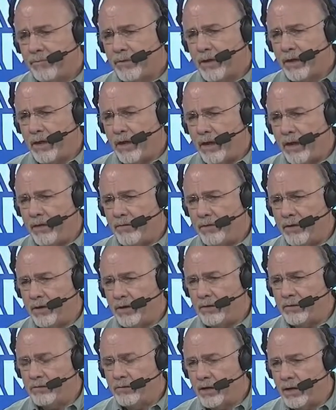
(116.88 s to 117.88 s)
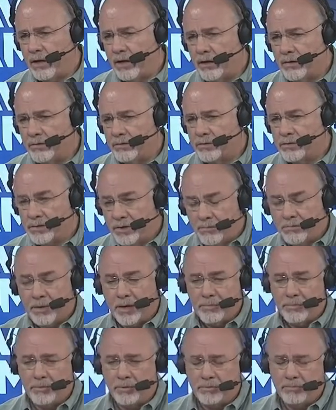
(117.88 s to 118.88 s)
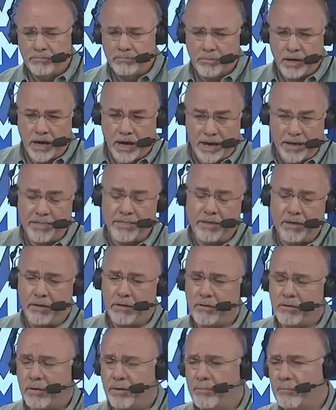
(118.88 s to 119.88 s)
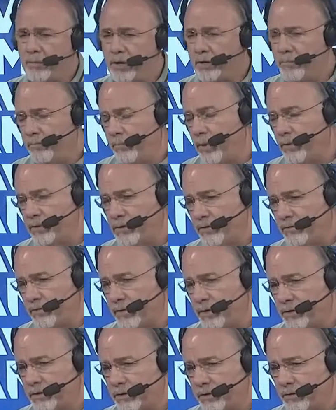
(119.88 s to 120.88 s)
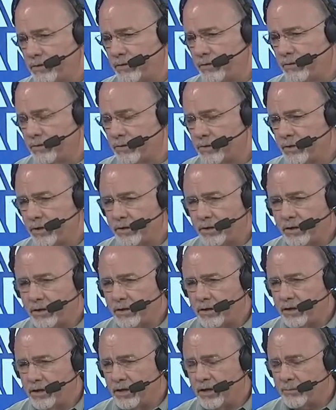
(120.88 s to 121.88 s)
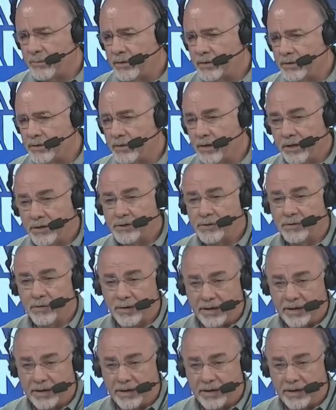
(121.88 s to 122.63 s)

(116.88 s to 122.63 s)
And then some people, I think, and most of us that are trained in economics, unless you're a